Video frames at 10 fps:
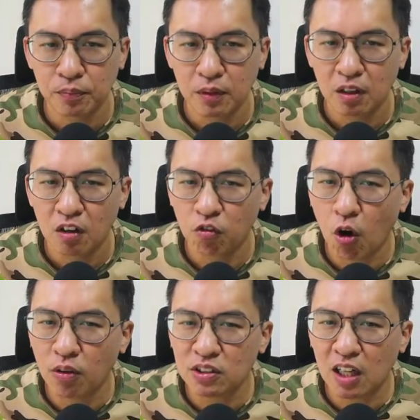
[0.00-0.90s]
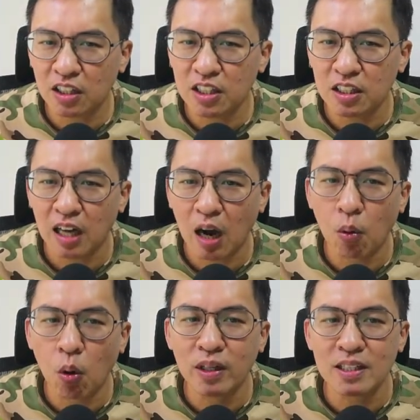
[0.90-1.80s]
For our study, I will
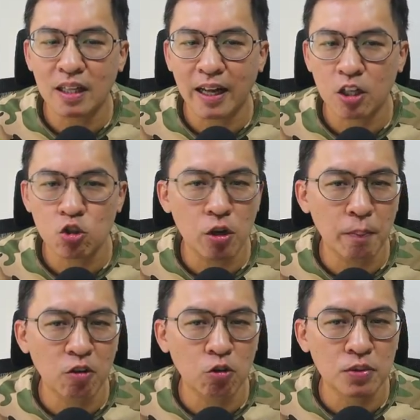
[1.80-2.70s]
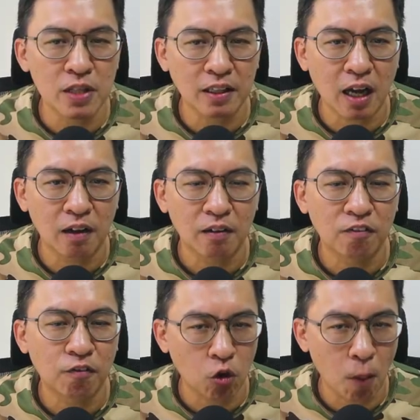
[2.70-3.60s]
only select 3 bedrooms data
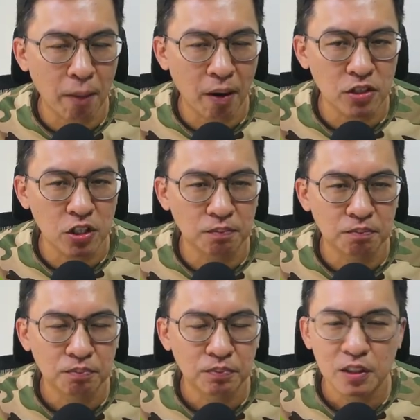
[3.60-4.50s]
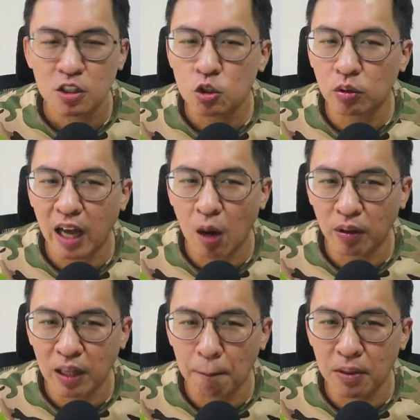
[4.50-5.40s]
for comparison, so that our
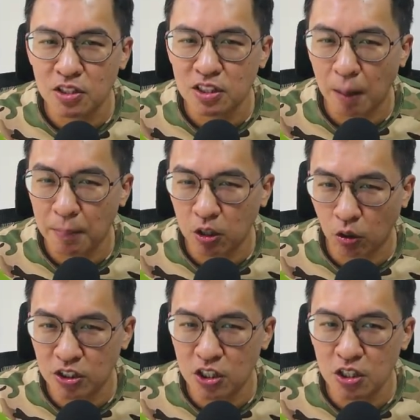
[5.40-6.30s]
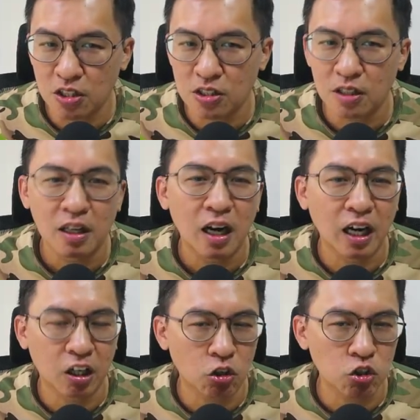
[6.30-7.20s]
numbers can be consistent
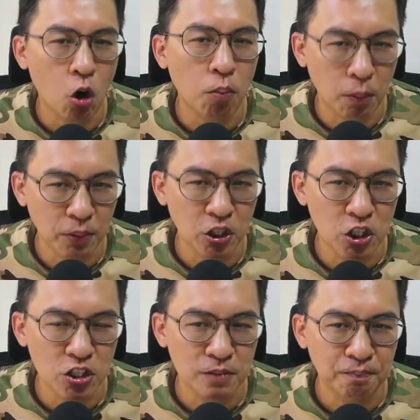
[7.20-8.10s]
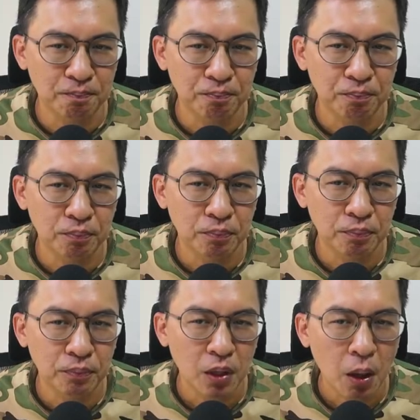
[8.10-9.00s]
across all properties.
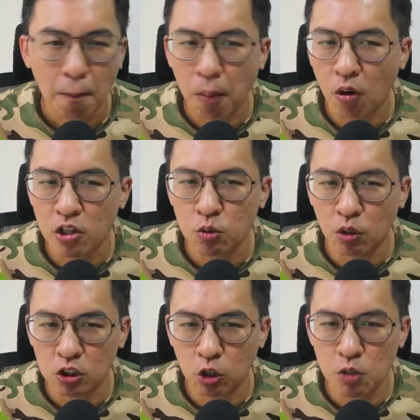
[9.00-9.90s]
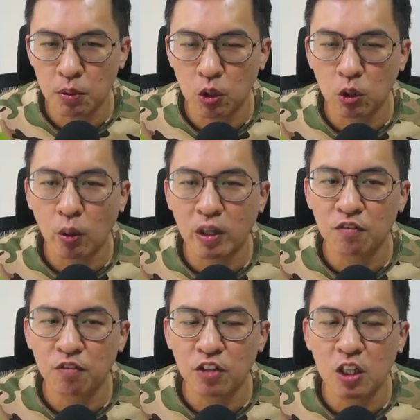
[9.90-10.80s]
Poiz was launched between
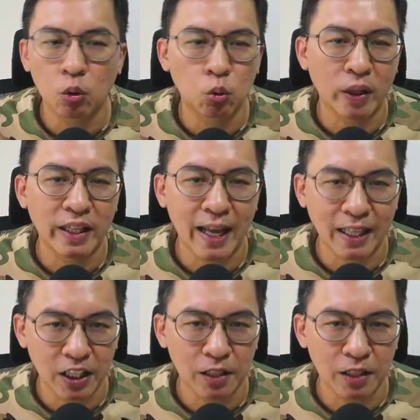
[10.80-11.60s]
2015 to 2018.